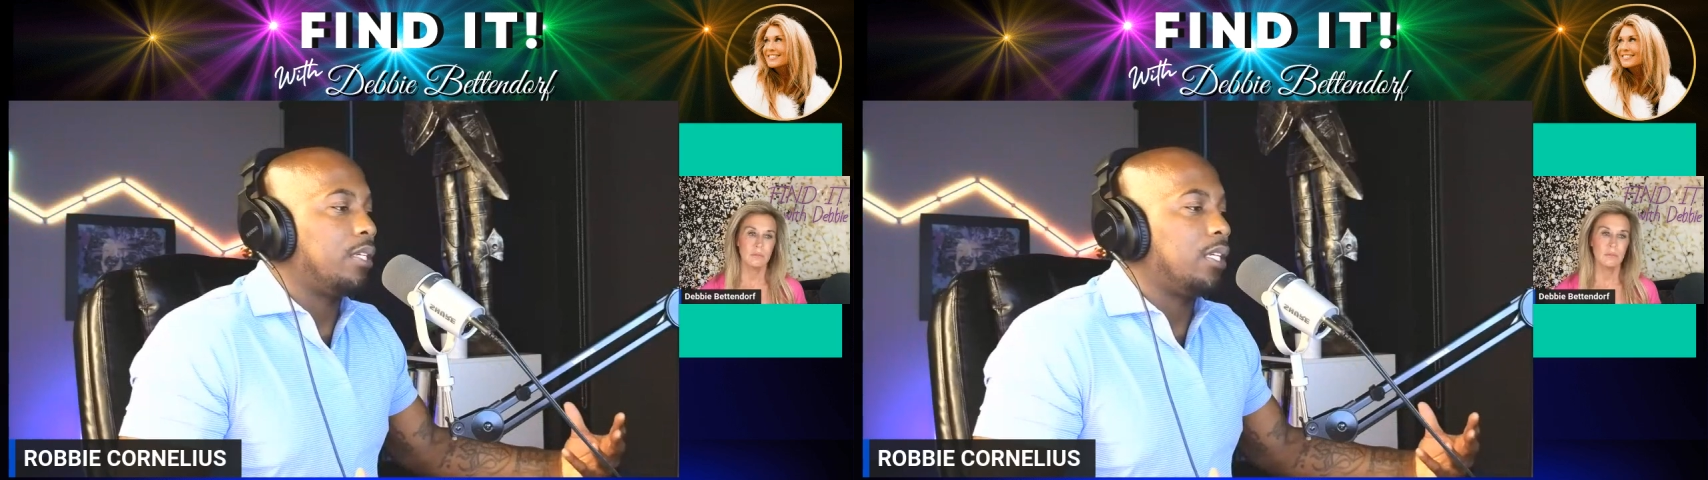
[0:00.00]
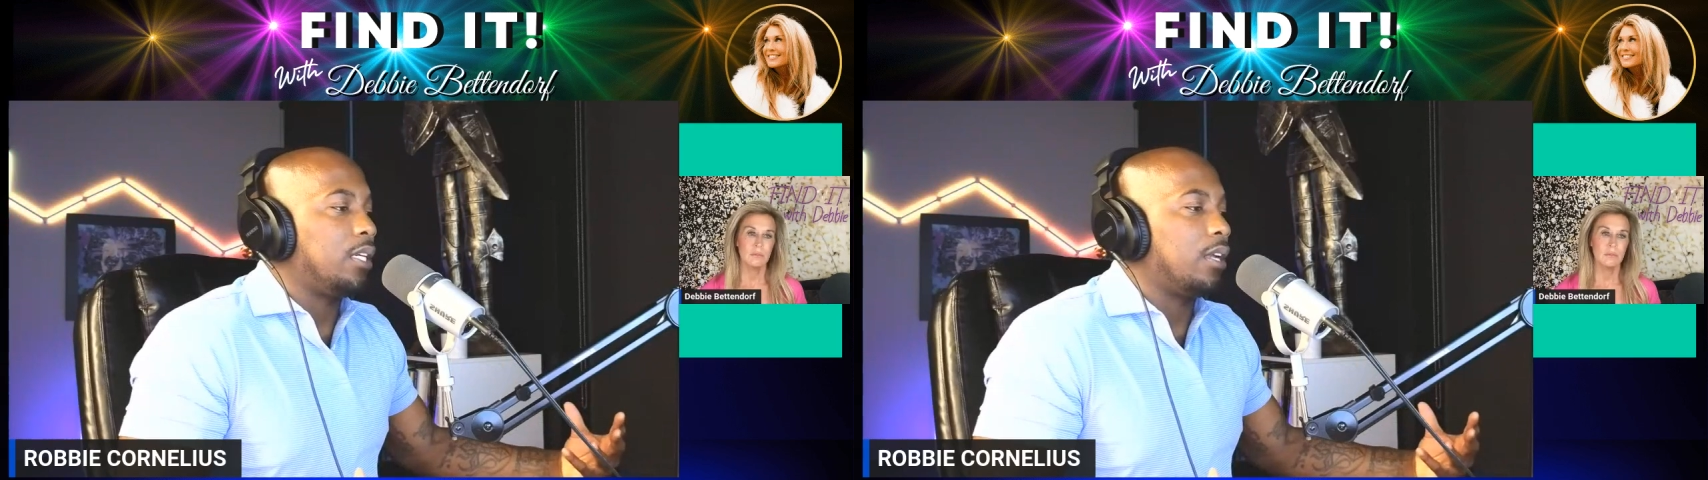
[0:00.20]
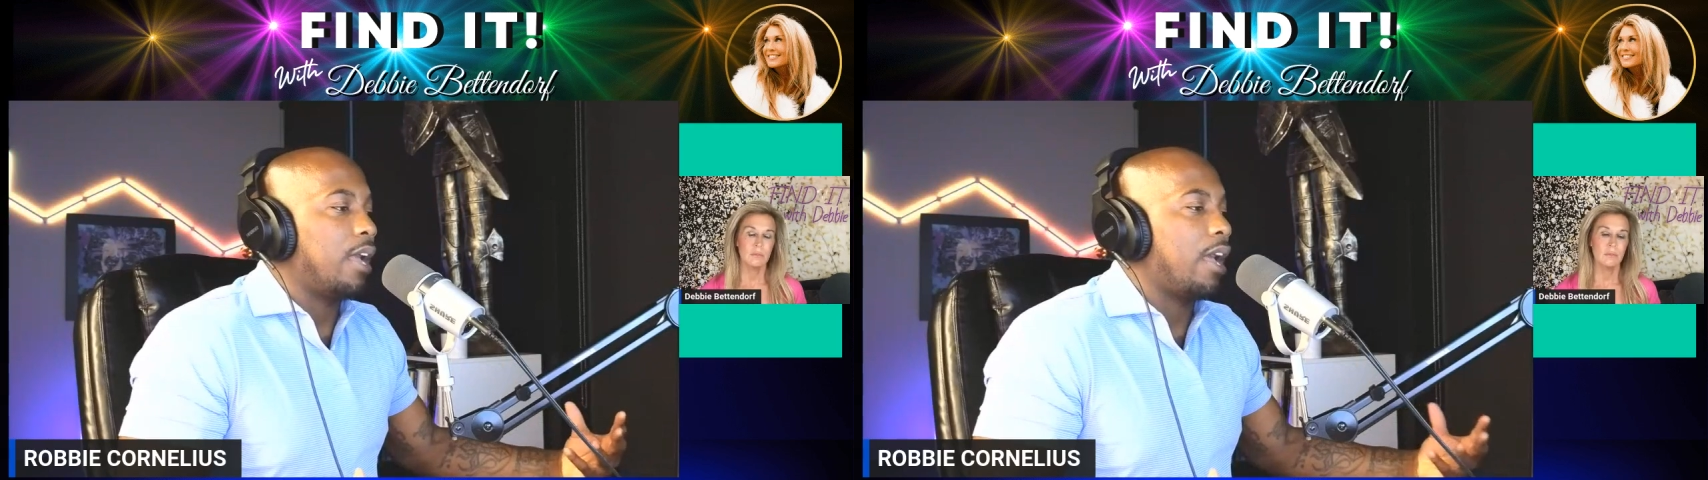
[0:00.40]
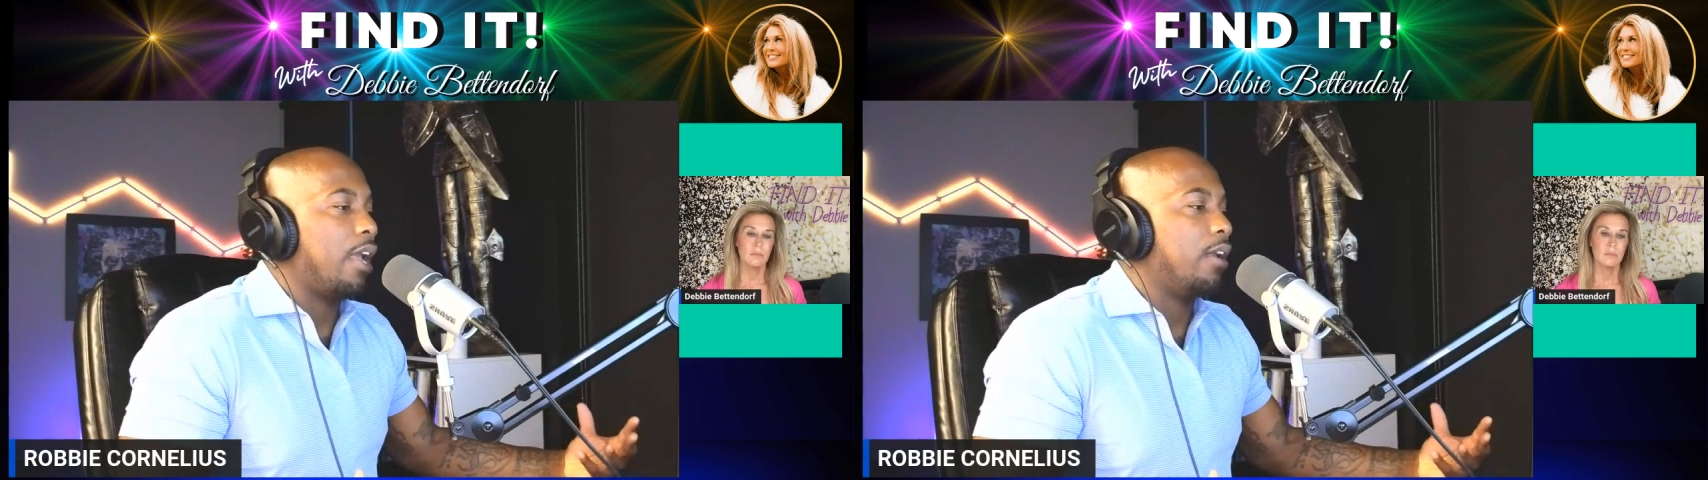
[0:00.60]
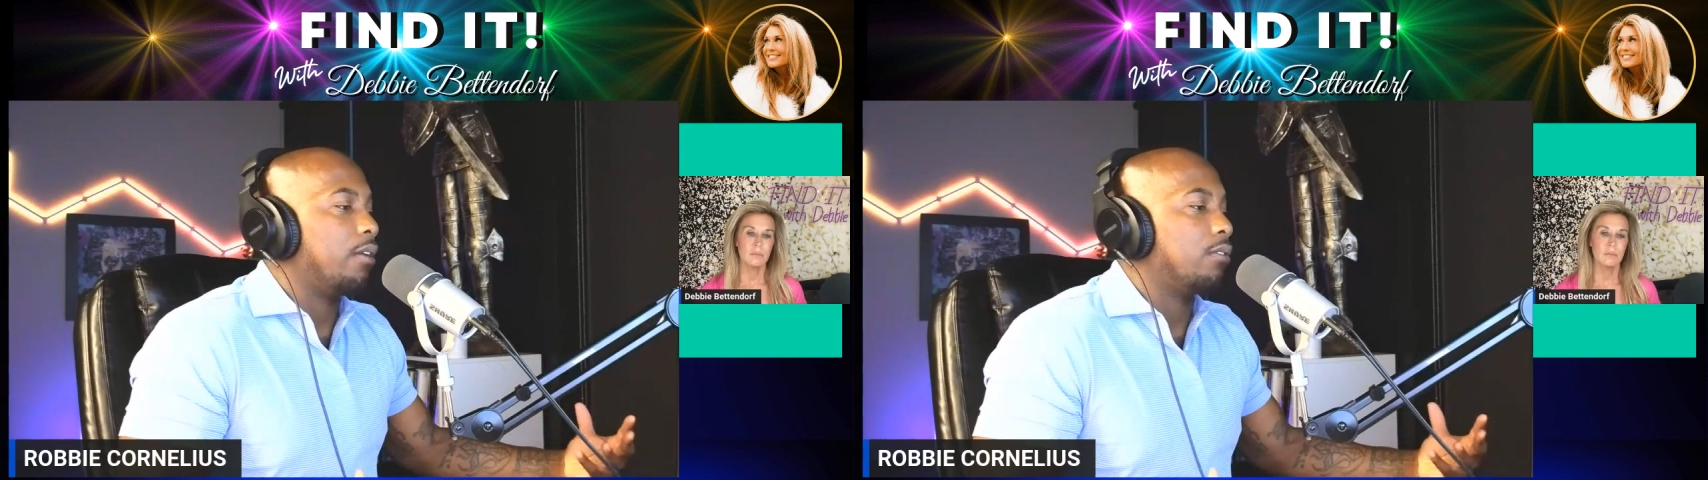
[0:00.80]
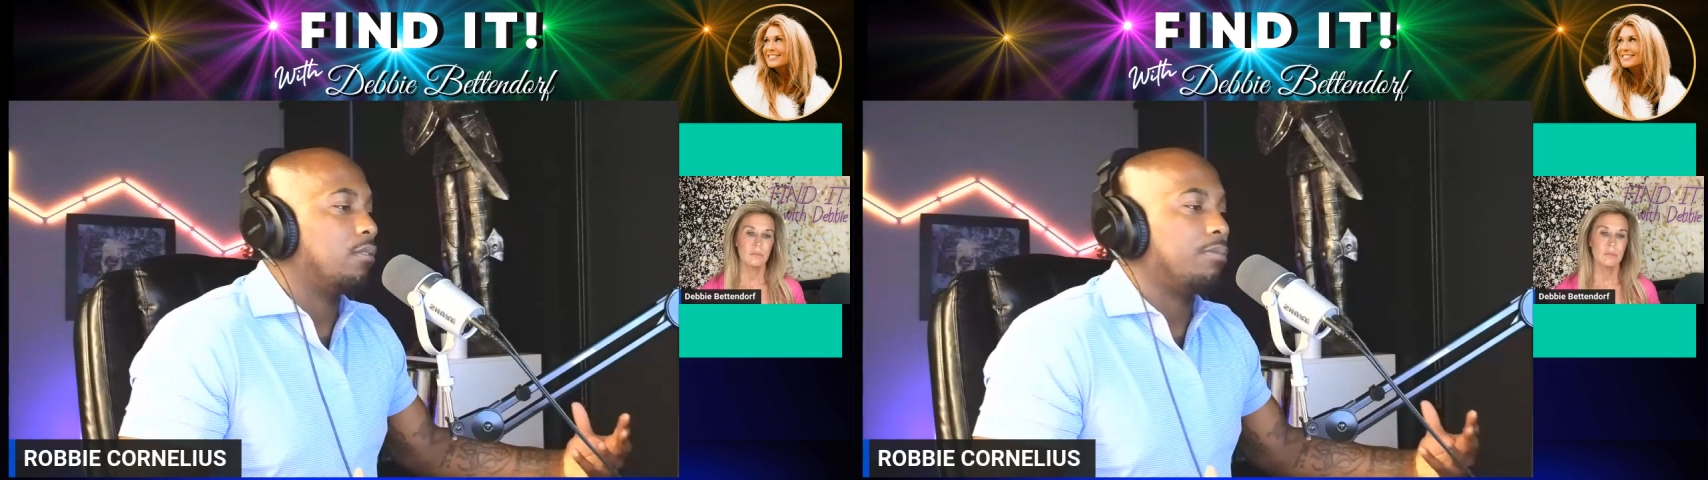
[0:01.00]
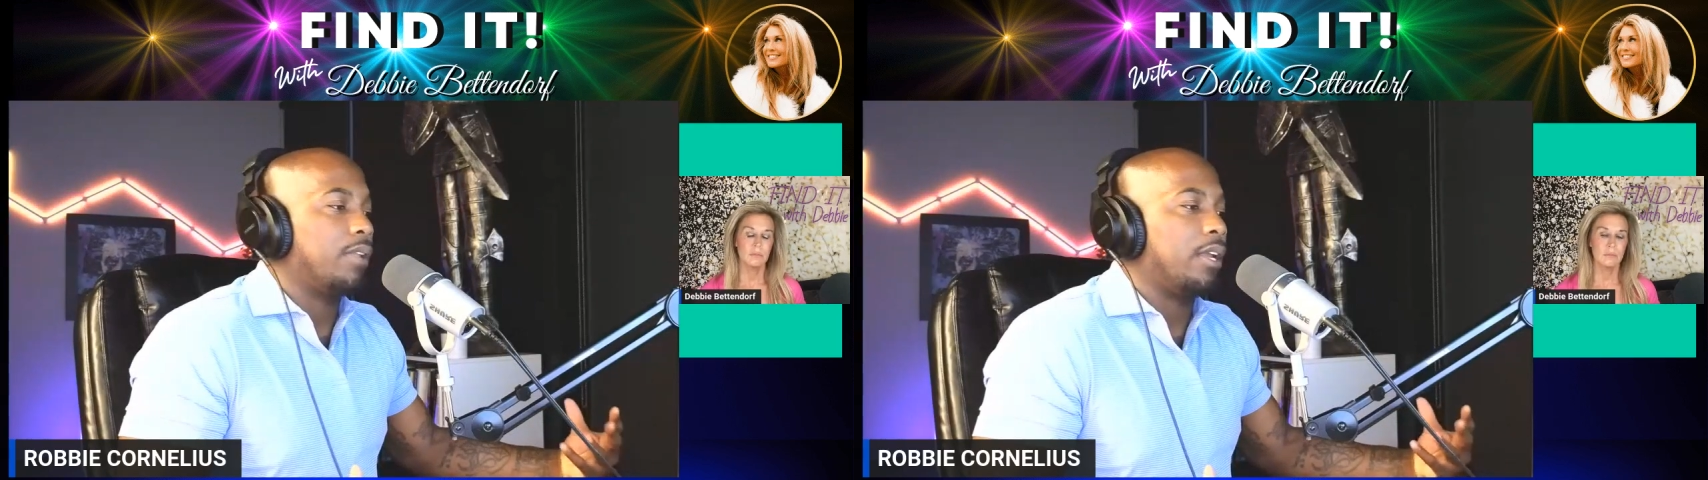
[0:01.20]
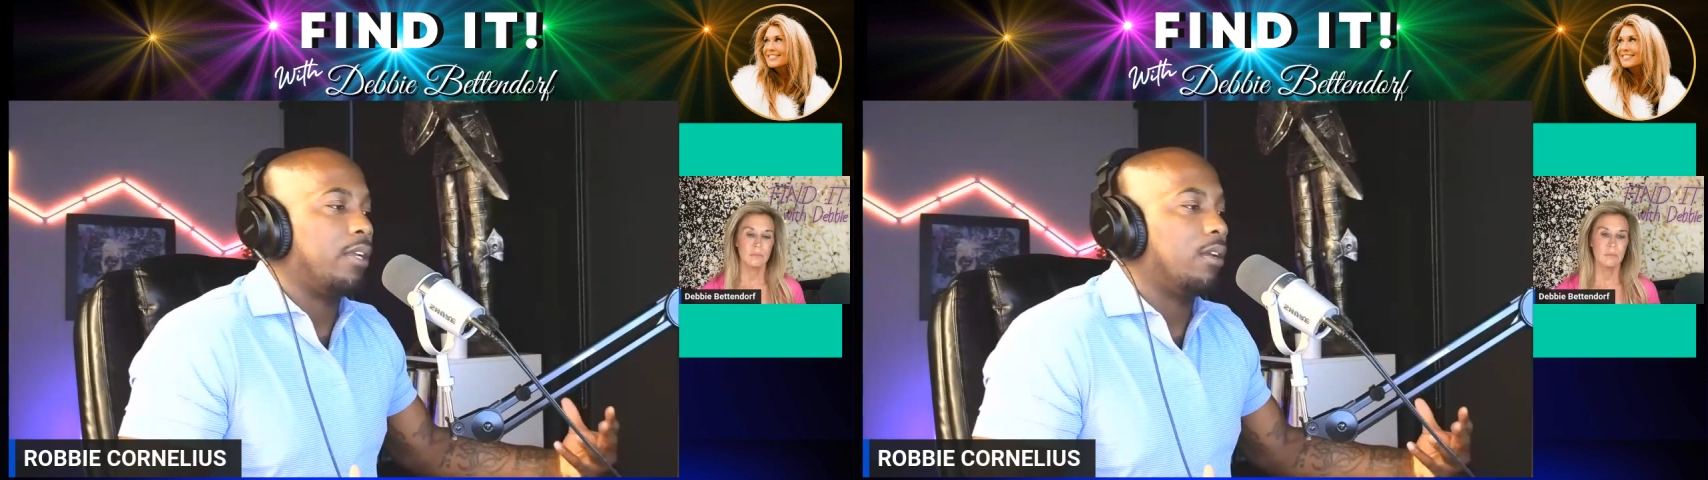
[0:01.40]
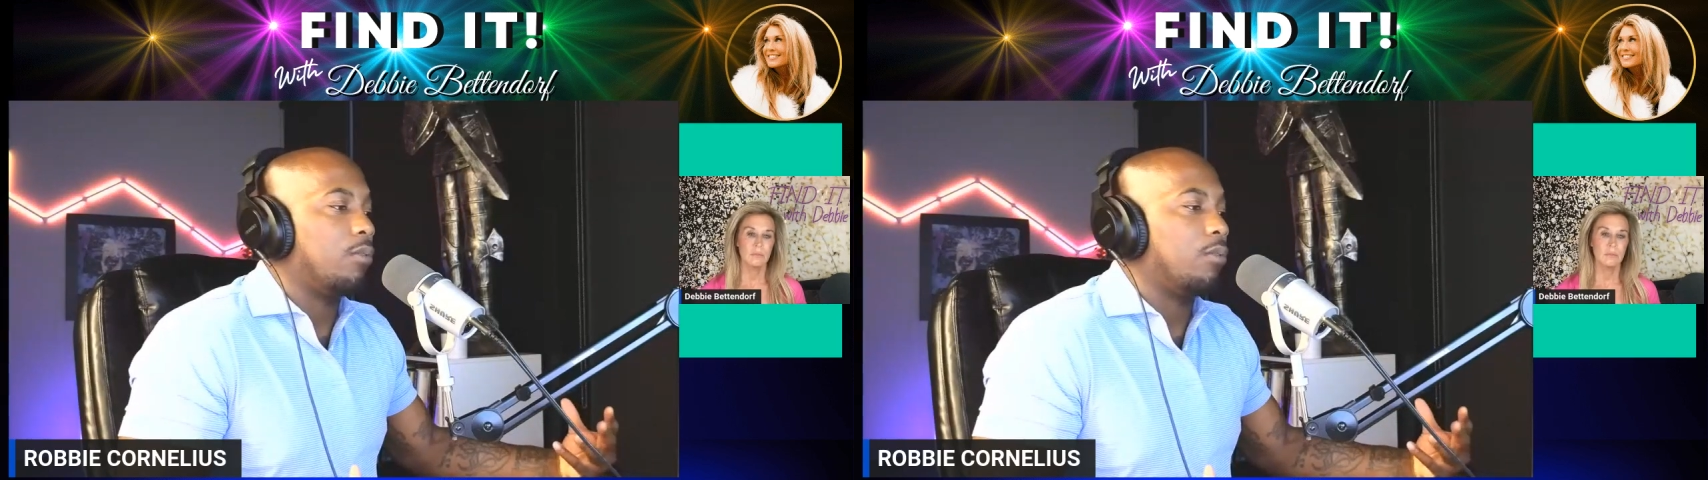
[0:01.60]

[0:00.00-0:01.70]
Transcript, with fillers: being hired to play